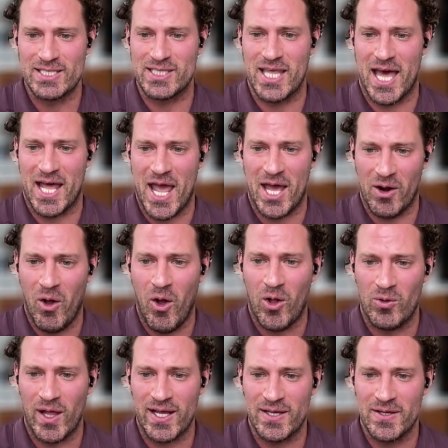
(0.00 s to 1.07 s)
that at all.
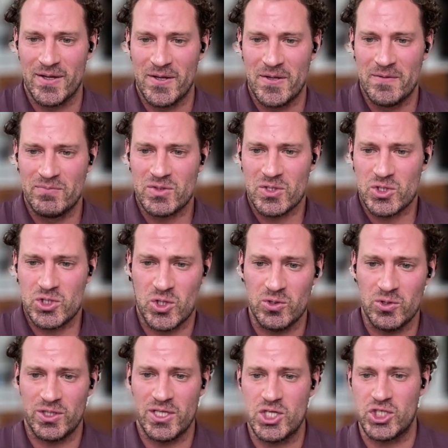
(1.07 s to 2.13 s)
Like,
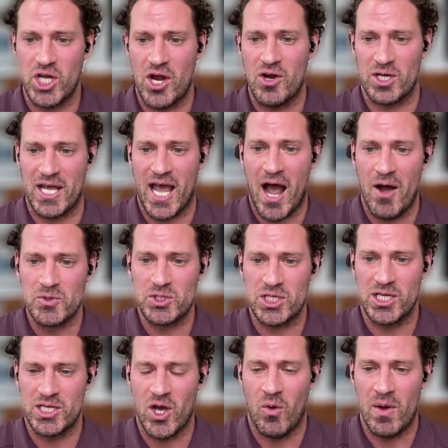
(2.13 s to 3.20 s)
certainly shared accounts can
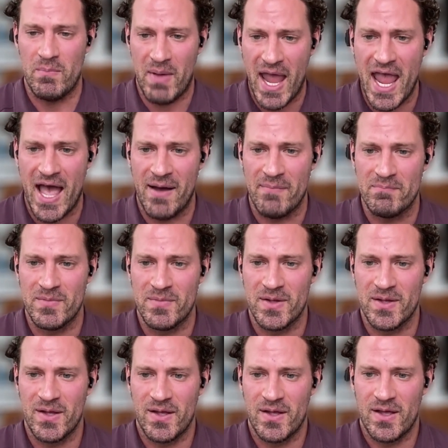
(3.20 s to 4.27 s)
go in PAM.
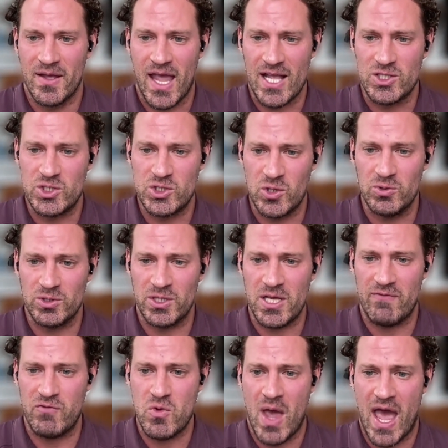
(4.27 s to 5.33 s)
And certainly
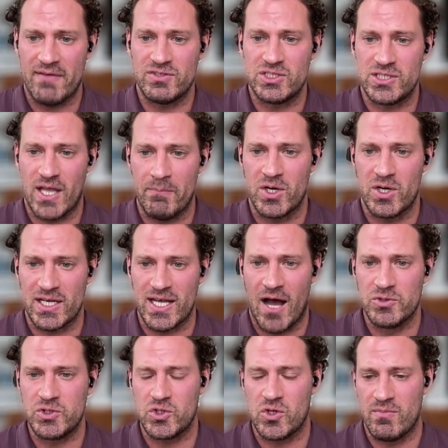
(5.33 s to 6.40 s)
if you have separate
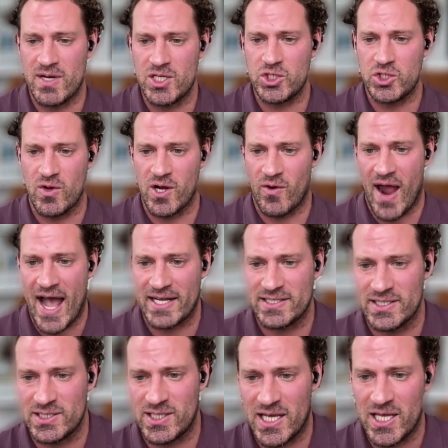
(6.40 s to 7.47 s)
accounts or administrator
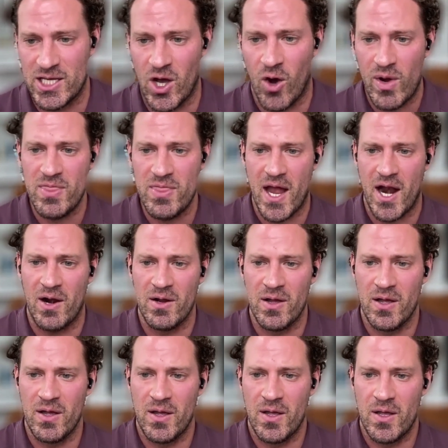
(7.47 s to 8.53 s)
access, they can go in there.
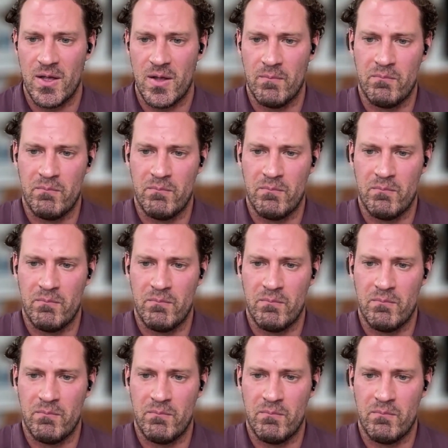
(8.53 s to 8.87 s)
But